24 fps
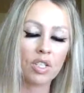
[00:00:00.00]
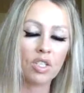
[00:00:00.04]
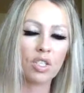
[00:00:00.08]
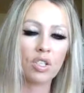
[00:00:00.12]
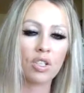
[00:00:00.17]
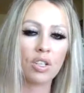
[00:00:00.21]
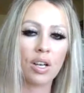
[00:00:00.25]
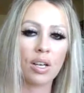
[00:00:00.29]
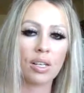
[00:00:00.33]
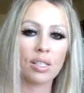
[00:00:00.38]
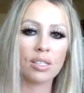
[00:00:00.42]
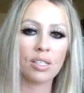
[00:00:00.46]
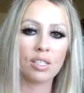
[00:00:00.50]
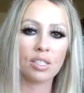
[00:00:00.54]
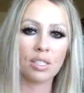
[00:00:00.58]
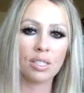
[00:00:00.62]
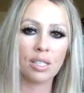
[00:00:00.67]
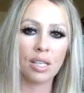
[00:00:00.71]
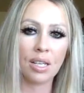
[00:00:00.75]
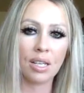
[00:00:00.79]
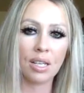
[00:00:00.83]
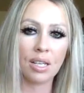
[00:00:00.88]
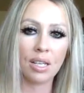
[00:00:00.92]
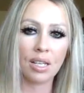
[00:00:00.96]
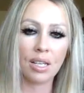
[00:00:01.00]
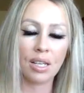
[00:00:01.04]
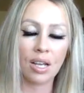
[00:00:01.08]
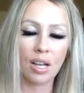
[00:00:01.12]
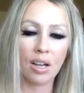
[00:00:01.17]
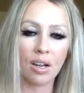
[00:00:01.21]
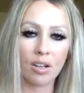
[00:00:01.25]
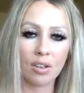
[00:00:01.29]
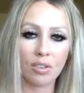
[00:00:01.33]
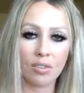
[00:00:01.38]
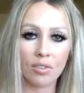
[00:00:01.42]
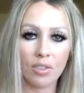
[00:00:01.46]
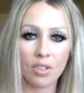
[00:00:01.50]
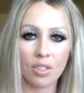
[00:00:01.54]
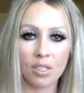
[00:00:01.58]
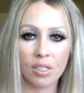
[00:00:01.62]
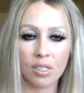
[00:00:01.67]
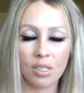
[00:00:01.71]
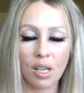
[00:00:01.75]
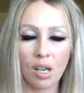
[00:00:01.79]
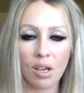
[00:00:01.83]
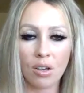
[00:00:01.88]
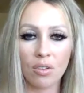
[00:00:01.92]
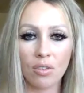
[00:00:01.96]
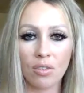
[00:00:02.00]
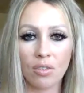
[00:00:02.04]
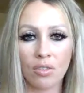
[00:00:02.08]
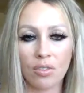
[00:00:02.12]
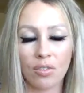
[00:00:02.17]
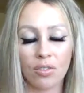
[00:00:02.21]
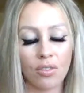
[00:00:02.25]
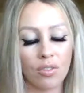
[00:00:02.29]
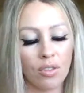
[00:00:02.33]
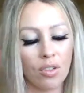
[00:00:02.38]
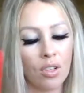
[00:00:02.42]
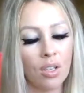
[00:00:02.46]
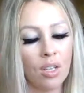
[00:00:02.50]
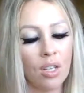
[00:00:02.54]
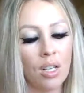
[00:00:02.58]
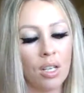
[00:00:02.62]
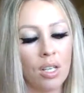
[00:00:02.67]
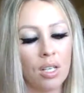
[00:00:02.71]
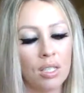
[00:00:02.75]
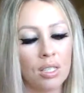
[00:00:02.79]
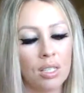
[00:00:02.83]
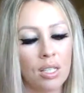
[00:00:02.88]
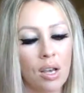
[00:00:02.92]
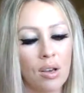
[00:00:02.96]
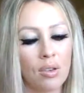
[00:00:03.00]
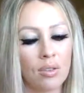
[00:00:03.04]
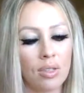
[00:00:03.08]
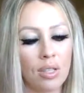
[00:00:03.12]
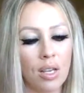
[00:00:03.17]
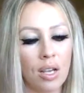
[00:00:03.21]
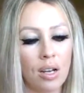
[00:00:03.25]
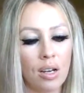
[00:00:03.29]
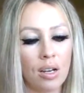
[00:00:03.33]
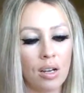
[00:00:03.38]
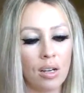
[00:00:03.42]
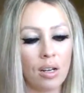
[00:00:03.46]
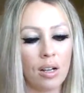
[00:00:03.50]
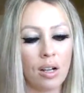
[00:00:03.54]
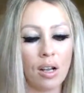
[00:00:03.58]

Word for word: sure you guys are taking care of yourself down there.